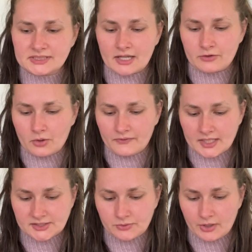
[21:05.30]
I don't know if
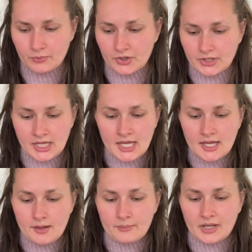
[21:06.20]
that's the right word,
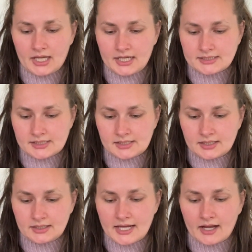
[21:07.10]
but it,
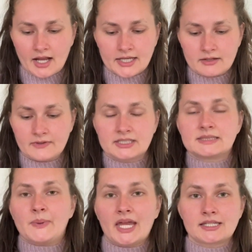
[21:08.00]
yeah, kind of
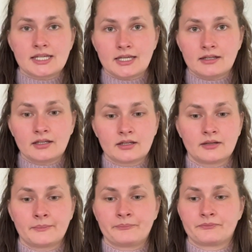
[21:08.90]
expanded.
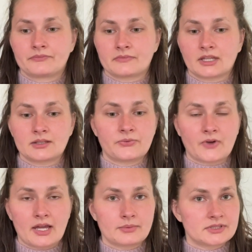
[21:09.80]
The
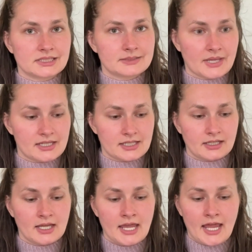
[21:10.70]
fibers expanded
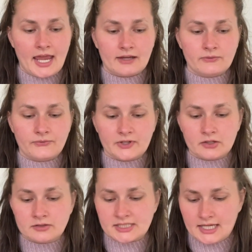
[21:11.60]
and
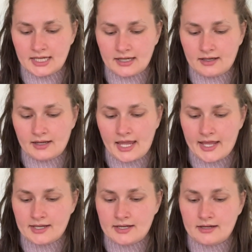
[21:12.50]
filled in
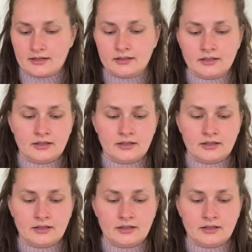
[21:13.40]
any,